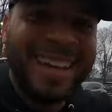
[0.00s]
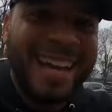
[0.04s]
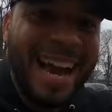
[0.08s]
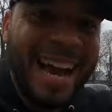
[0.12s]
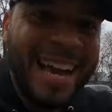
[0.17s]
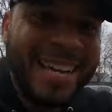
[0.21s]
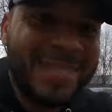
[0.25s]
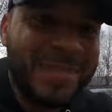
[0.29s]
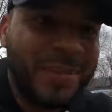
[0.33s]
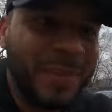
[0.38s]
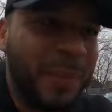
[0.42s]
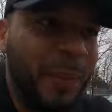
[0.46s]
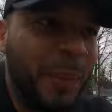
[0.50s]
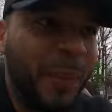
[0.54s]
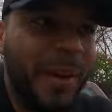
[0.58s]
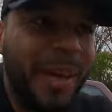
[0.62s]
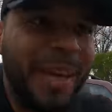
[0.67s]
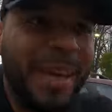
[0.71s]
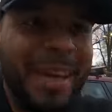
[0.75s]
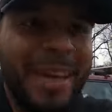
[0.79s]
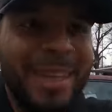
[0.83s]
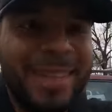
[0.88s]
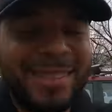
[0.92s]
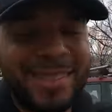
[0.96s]
guys
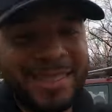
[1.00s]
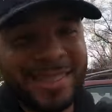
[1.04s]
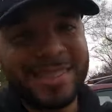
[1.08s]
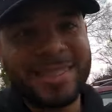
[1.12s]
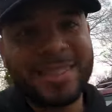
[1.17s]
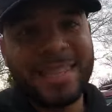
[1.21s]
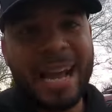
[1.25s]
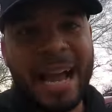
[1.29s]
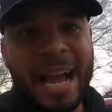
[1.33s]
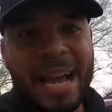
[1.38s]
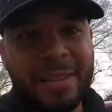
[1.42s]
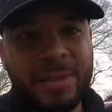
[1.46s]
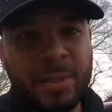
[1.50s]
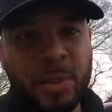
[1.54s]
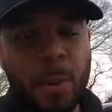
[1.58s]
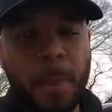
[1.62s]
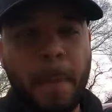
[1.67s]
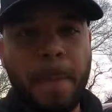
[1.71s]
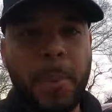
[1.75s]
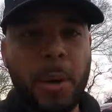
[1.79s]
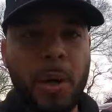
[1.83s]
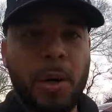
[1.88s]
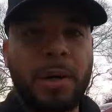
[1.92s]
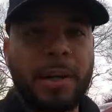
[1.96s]
we just got
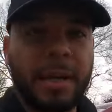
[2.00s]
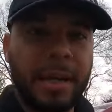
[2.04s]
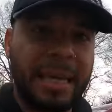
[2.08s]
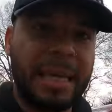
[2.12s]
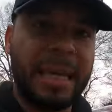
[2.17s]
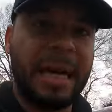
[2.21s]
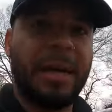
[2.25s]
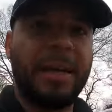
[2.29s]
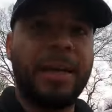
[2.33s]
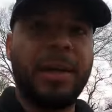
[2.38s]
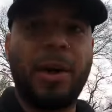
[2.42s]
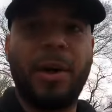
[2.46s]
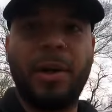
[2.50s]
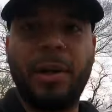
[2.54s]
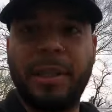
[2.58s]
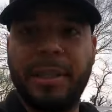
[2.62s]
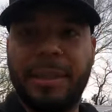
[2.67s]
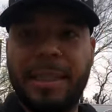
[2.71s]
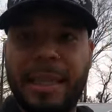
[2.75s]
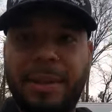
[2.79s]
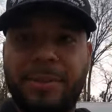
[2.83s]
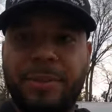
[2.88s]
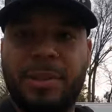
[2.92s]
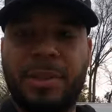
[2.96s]
to bergen county
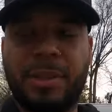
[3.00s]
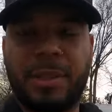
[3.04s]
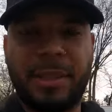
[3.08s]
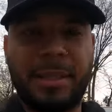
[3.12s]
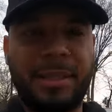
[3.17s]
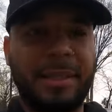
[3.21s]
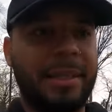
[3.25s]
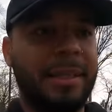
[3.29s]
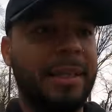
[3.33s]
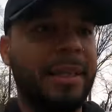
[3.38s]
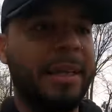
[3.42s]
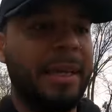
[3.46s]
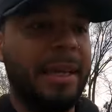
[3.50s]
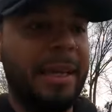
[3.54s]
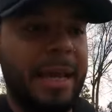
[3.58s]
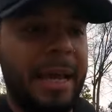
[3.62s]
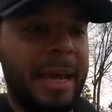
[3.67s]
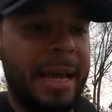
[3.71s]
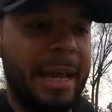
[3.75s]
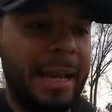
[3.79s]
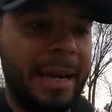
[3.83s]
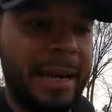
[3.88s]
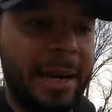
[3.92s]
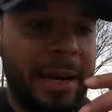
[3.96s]
harley-davidson
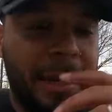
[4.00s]
and